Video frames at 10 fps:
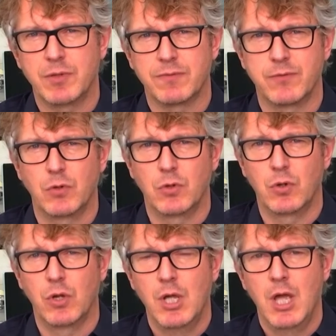
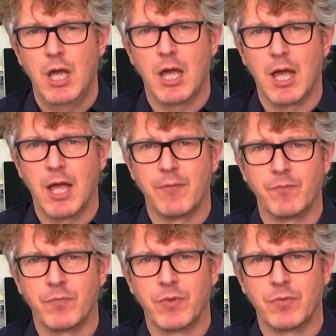before
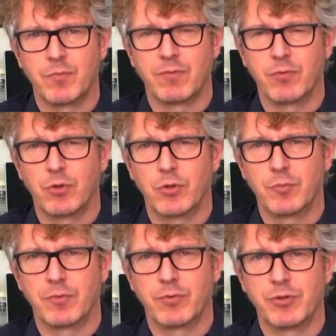
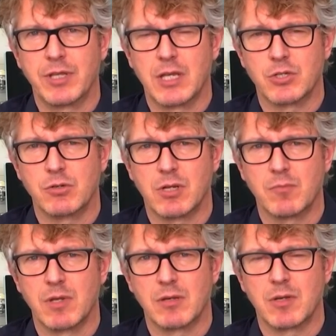the issue
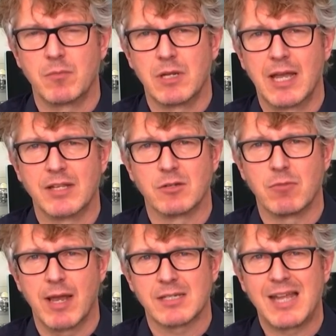can be laid to
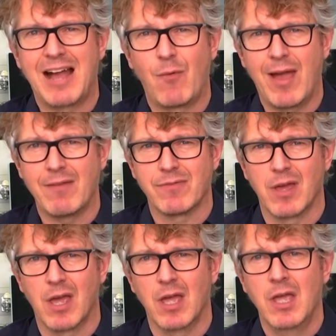rest.
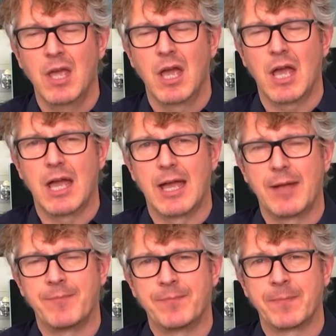However,
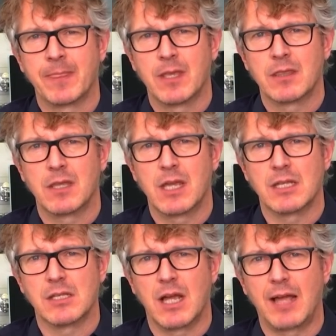
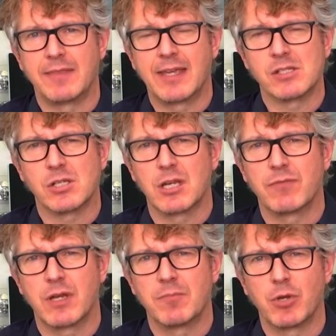I think it's
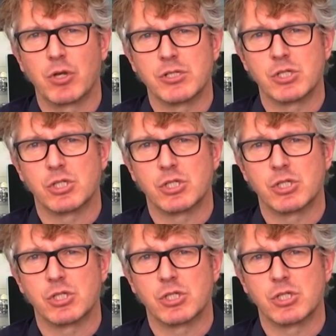significant because it